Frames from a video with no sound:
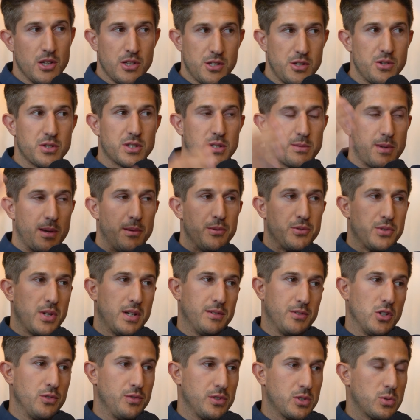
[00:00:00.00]
You used to be able to
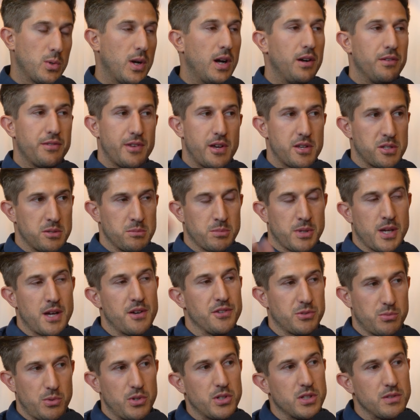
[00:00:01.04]
have over
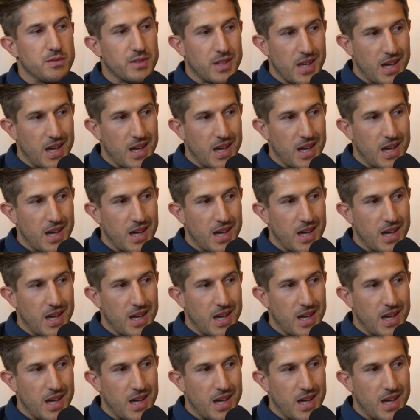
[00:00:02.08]
£12,000 worth of